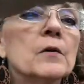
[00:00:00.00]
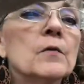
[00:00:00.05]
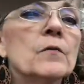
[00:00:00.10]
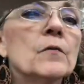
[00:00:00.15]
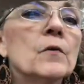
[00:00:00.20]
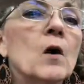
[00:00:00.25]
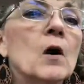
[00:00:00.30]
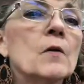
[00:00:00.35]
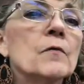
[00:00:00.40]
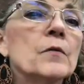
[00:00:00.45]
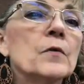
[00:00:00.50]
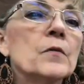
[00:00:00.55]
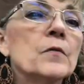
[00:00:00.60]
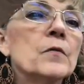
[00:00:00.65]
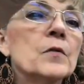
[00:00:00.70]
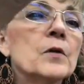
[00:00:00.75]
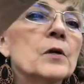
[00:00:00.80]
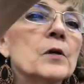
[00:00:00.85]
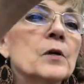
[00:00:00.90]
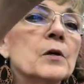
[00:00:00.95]
off of
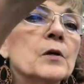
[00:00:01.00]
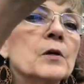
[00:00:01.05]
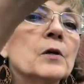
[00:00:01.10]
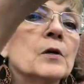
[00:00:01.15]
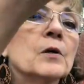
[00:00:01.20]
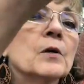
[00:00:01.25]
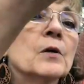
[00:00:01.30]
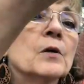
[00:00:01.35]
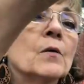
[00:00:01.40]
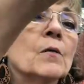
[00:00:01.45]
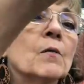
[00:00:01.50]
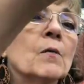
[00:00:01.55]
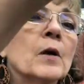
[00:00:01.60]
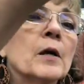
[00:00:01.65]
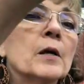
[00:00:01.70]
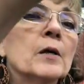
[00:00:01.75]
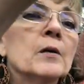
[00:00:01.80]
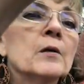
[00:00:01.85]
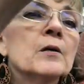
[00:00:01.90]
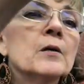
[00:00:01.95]
the
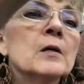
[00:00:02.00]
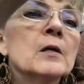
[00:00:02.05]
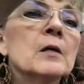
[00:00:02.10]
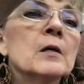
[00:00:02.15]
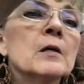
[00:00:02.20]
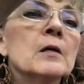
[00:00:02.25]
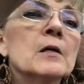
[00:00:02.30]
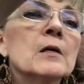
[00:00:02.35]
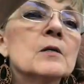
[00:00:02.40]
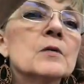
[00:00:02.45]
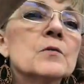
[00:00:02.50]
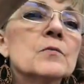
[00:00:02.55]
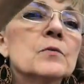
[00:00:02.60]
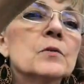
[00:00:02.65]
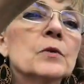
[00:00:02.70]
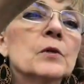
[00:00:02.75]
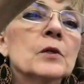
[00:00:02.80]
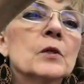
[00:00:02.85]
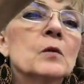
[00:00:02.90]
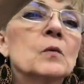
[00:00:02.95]
wire. This is
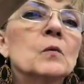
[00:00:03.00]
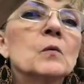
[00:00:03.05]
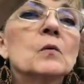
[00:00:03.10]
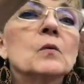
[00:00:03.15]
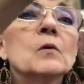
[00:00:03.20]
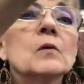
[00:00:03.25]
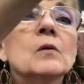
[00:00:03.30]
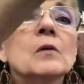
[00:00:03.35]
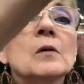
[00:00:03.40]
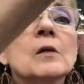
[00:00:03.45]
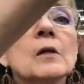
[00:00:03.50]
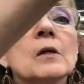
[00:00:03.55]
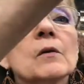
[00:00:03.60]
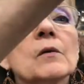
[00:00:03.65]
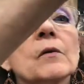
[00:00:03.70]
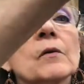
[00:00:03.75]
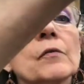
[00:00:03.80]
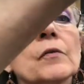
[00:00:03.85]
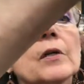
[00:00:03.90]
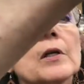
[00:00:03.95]
really cool. I don't
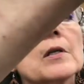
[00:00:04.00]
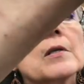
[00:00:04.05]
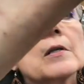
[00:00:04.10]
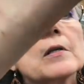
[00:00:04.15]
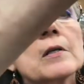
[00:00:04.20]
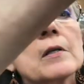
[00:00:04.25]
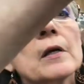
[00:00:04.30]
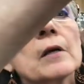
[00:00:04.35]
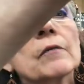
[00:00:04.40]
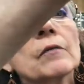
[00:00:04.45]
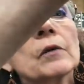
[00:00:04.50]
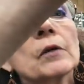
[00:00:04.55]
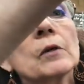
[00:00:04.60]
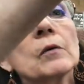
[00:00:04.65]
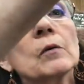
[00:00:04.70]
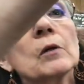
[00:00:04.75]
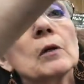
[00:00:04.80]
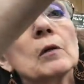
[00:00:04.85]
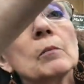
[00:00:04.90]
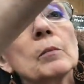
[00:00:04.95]
know if you can see that very
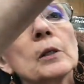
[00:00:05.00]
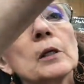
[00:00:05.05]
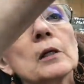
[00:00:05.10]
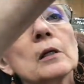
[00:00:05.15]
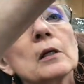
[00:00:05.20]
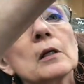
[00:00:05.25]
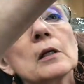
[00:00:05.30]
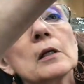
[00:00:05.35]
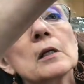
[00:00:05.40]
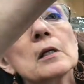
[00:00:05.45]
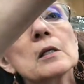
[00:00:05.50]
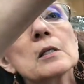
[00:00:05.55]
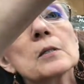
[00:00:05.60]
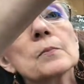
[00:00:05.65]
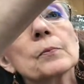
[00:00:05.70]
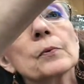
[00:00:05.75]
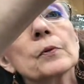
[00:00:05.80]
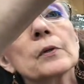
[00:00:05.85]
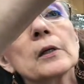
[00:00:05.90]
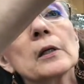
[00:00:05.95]
well, but it's
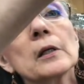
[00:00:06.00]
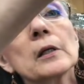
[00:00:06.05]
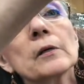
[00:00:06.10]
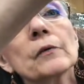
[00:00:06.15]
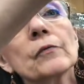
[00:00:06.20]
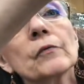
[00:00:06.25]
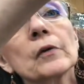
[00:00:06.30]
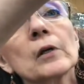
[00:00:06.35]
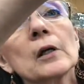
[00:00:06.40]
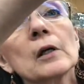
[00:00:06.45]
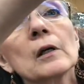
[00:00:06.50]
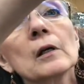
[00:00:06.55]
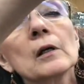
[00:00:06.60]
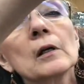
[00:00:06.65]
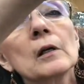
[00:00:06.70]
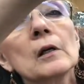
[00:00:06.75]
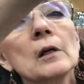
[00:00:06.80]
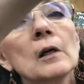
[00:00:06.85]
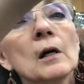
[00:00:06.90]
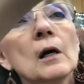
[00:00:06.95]
pretty nifty.
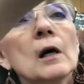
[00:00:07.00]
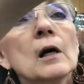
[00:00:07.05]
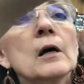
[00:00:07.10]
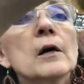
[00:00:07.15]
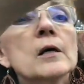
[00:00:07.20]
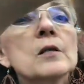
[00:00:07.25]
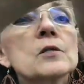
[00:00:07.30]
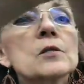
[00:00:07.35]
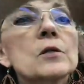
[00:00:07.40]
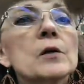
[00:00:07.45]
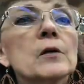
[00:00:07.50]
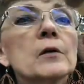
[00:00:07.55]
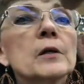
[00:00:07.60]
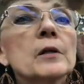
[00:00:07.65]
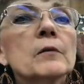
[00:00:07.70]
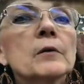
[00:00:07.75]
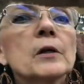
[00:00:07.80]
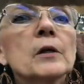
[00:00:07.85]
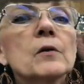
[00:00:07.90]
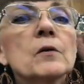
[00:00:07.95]
All right, so here
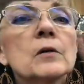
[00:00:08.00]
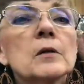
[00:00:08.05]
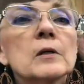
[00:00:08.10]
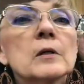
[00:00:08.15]
we go.